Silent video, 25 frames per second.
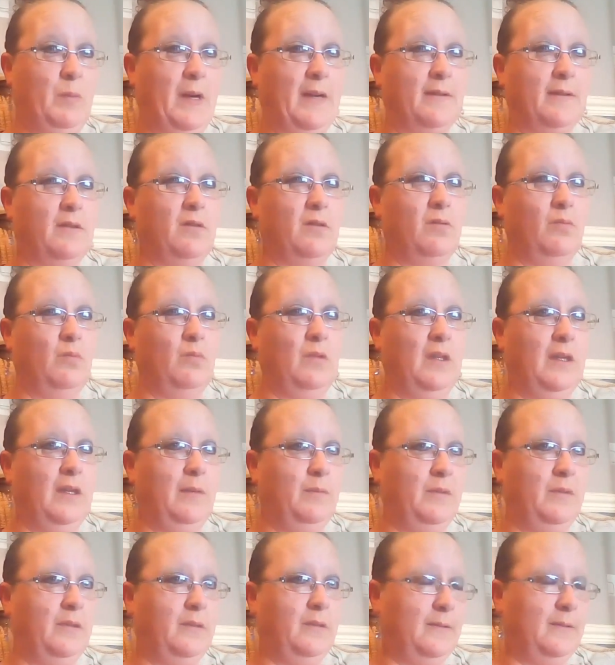in my bag
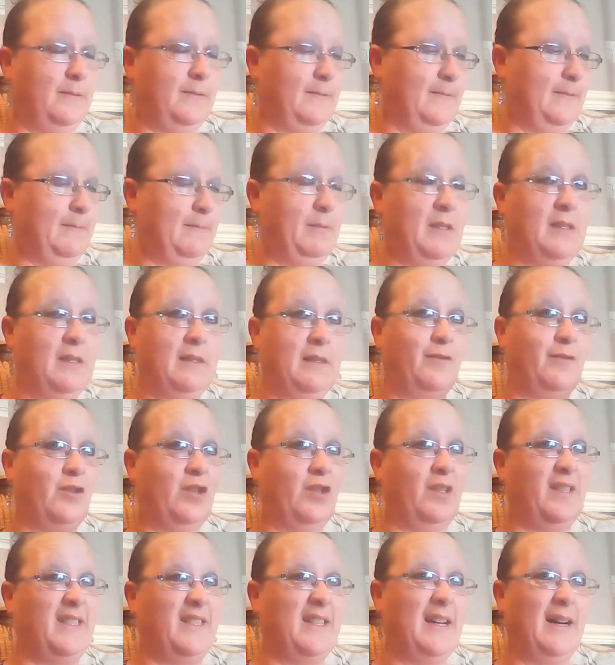somewhere, but it means
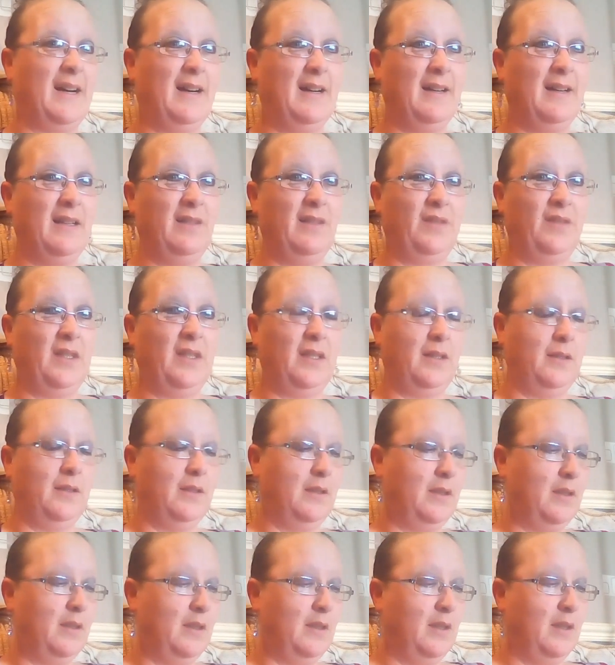I've got to dive in
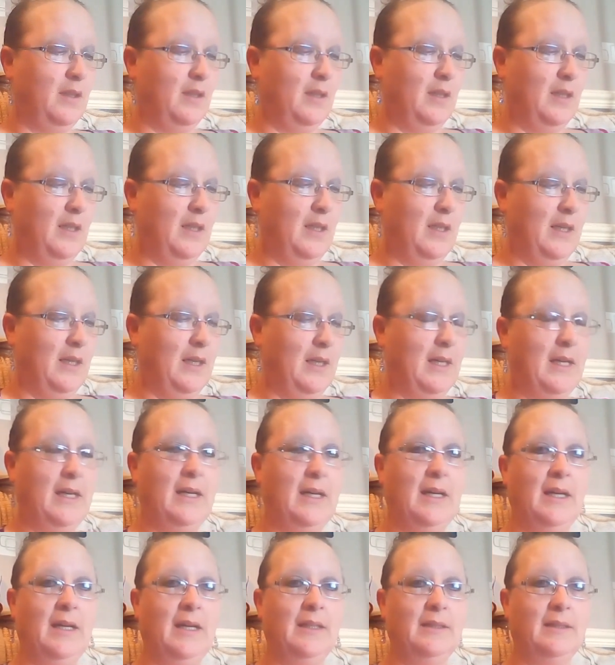
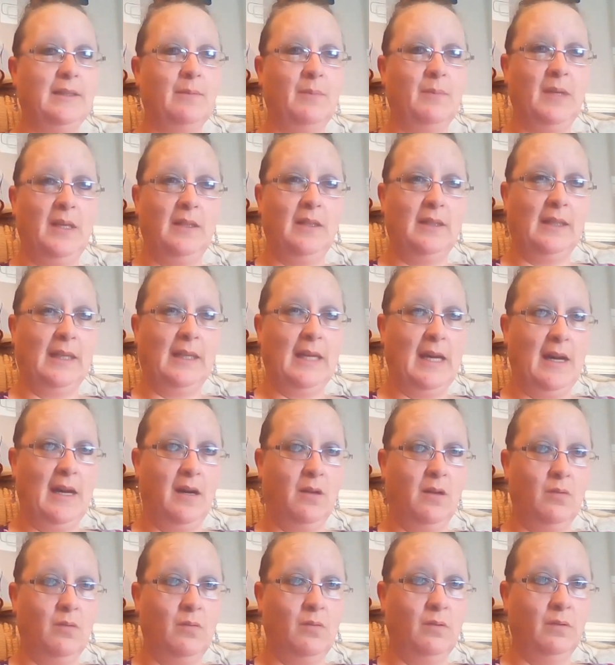and I made a
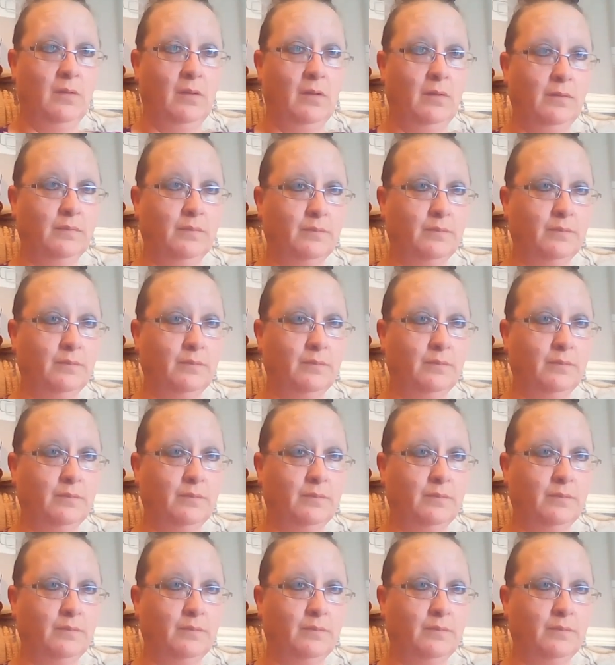cow,